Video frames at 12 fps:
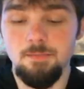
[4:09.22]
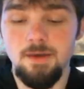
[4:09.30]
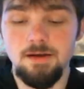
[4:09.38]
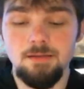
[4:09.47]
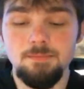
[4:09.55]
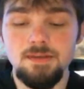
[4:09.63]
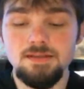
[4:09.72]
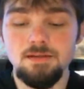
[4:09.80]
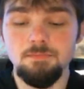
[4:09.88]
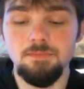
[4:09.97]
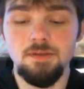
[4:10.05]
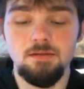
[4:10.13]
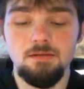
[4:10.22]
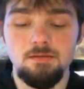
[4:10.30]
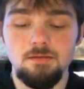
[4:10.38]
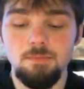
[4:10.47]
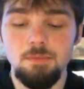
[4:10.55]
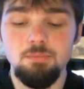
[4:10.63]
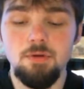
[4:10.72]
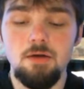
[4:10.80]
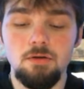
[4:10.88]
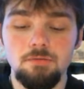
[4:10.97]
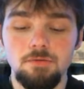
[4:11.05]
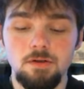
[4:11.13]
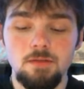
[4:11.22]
on, give me something to be proud of here. Give